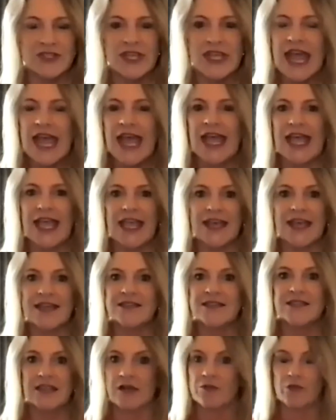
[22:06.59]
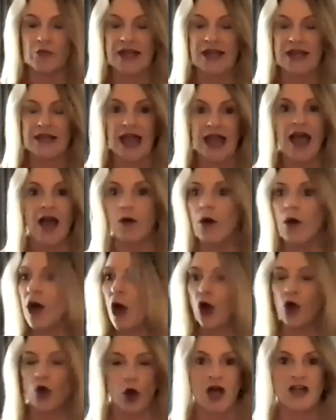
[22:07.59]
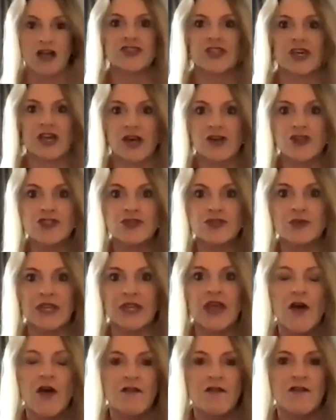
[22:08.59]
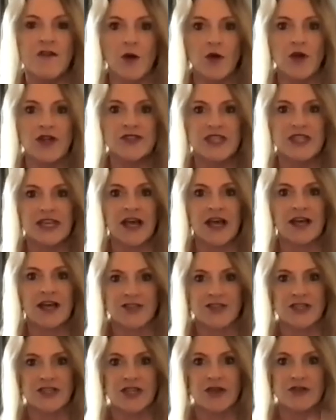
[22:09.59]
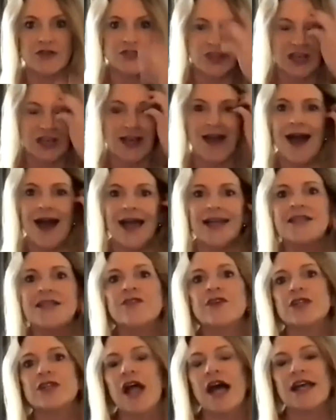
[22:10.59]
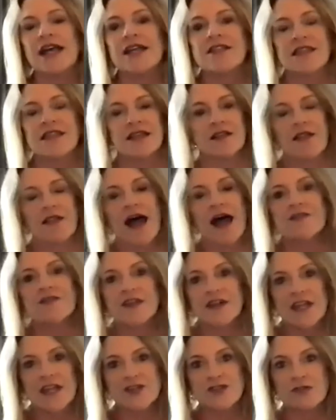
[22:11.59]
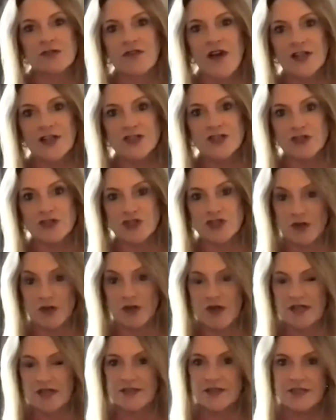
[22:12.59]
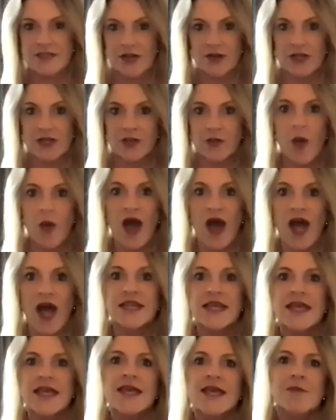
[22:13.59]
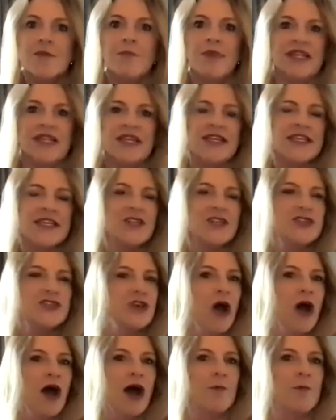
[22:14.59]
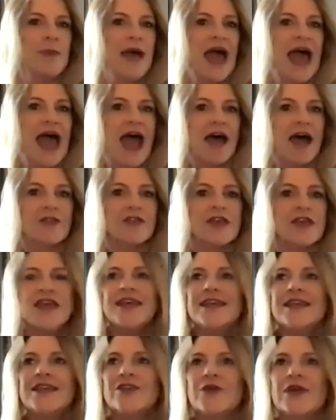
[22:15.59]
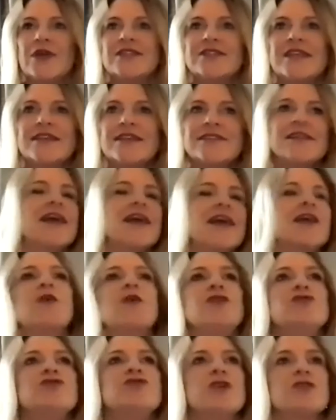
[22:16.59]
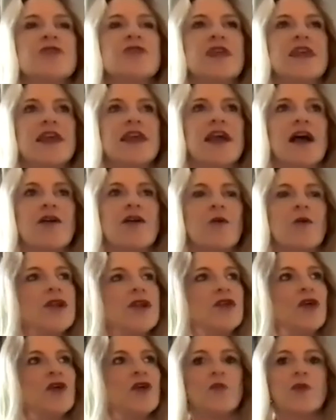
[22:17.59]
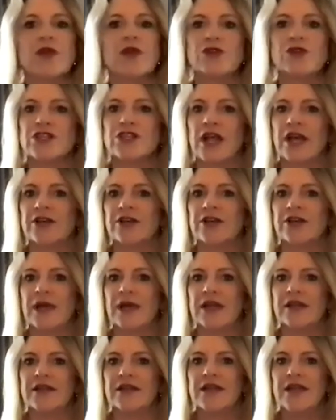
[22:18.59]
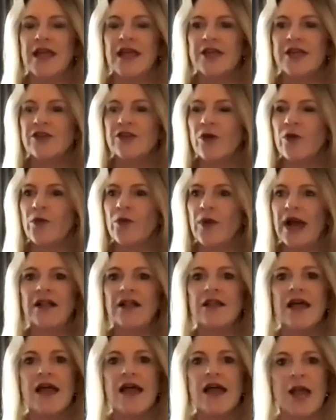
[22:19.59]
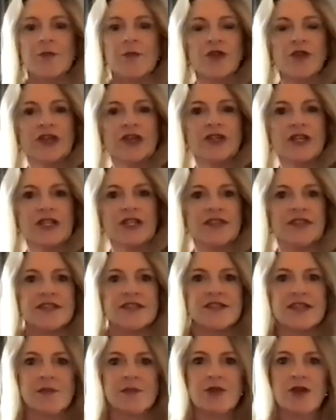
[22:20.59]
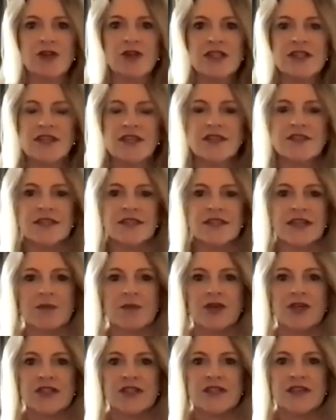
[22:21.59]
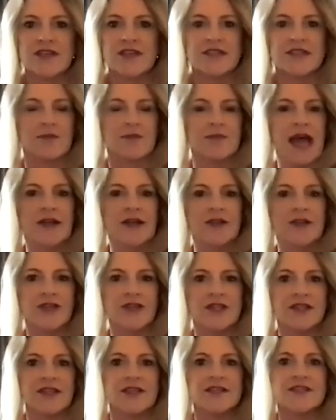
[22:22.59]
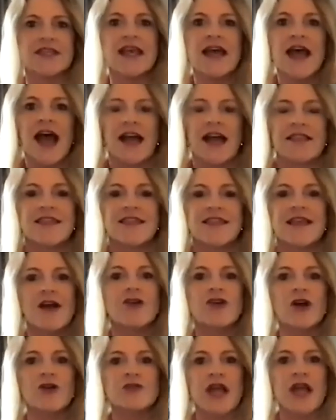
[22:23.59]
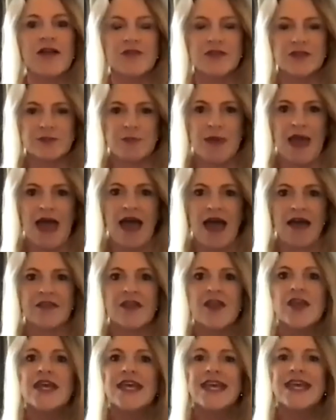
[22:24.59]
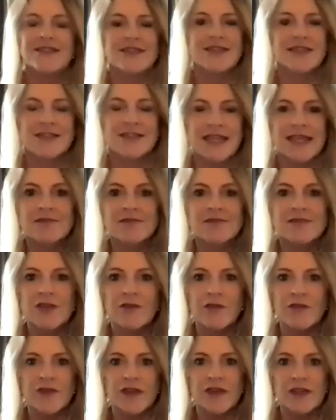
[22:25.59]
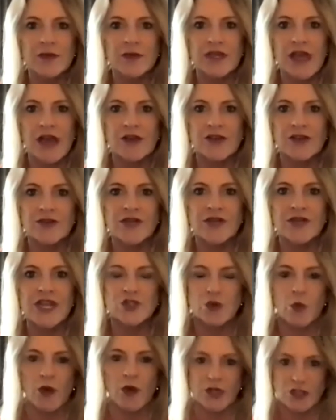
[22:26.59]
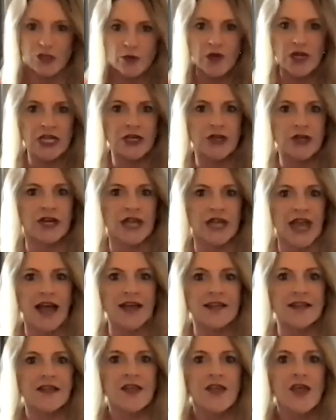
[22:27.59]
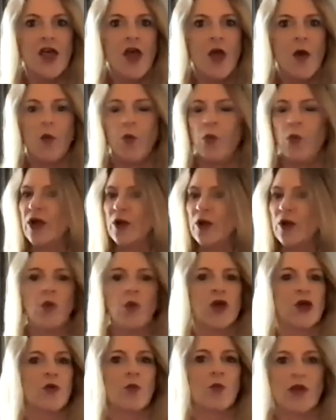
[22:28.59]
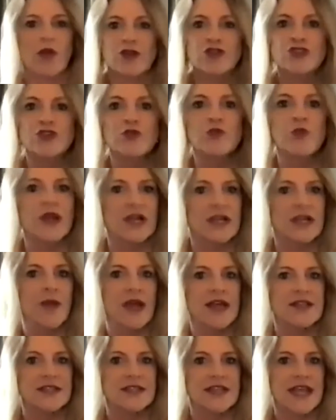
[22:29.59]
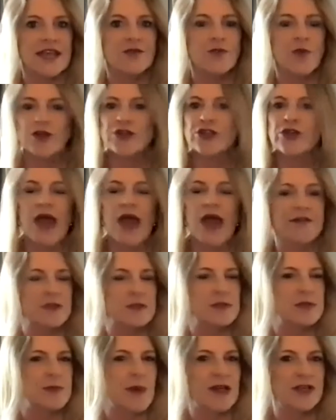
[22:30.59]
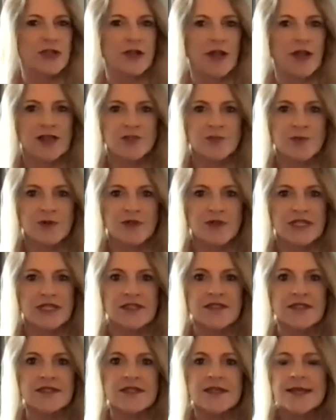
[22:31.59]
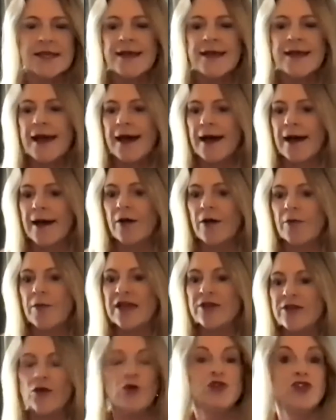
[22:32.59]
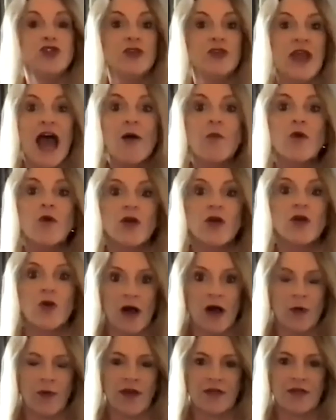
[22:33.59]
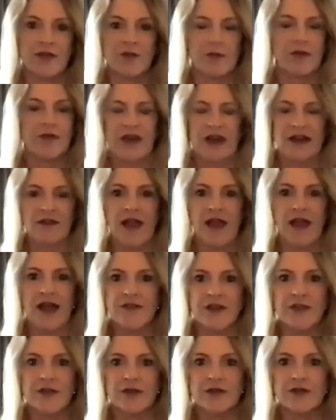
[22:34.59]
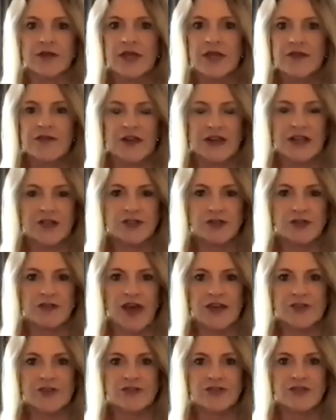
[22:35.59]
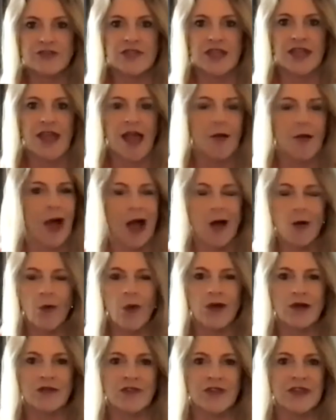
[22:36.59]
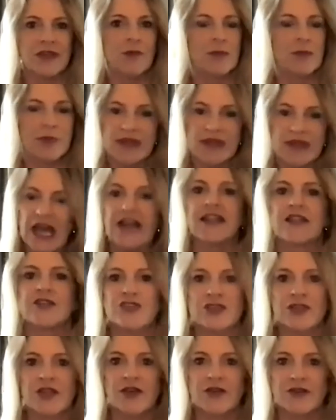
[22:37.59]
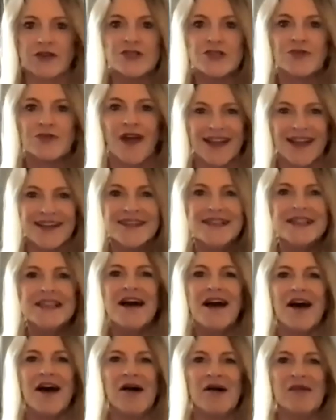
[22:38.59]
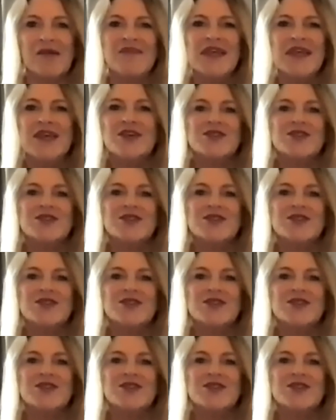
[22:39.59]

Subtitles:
Yeah. And right now, across the country, focusing on engineers, the kind of client that a lot of financial advisors don't necessarily want. But he saw a path. It's like when you start thinking out, what career should I go in? You go, well, I'm really good at this, and I'm good at this, and I'm good at this, and I'm not good at this. I think I'll go down this path. It's the same thing for figuring out your niche. What are you really good at? Where do you really resonate? Where do you have some special expertise? And who do you not work well with? And we've got a lot of other financial advisors that say, I'll work with anyone, but not engineers, right? So